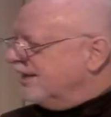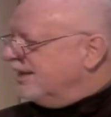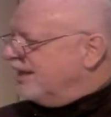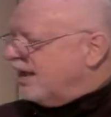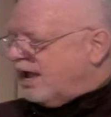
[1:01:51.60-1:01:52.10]

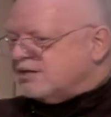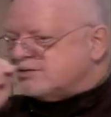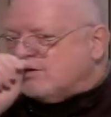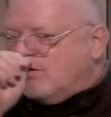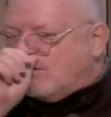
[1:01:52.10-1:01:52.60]
And
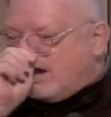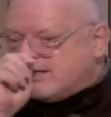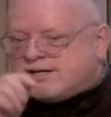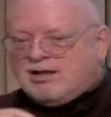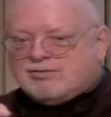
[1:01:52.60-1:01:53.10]
so I
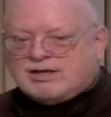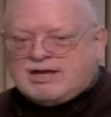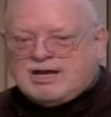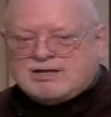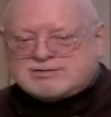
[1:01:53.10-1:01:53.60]
tell the
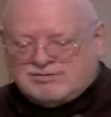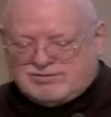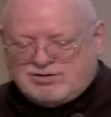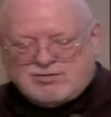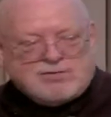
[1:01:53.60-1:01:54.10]
kids, if you
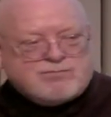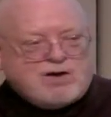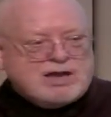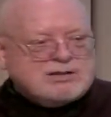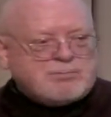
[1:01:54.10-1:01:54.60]
can find the
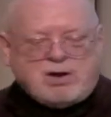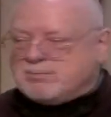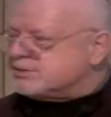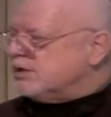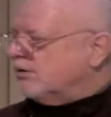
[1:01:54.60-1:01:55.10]
pumice,
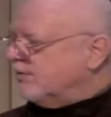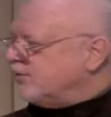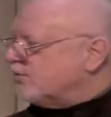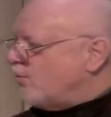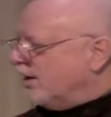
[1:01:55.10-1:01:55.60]
I'll give you
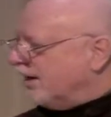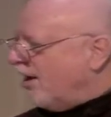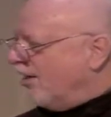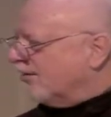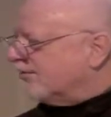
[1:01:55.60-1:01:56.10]

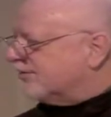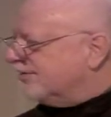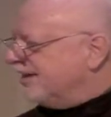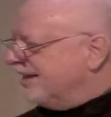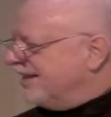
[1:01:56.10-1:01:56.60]
$20.
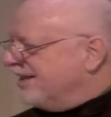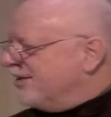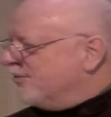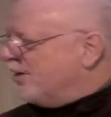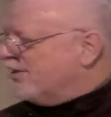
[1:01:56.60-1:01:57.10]

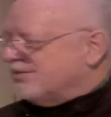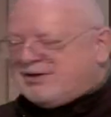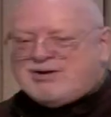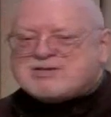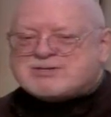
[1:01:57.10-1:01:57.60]
Well, there
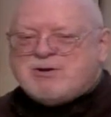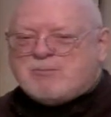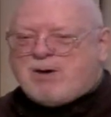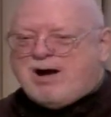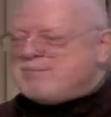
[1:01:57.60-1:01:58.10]
is no
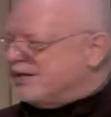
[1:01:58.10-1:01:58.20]
pumice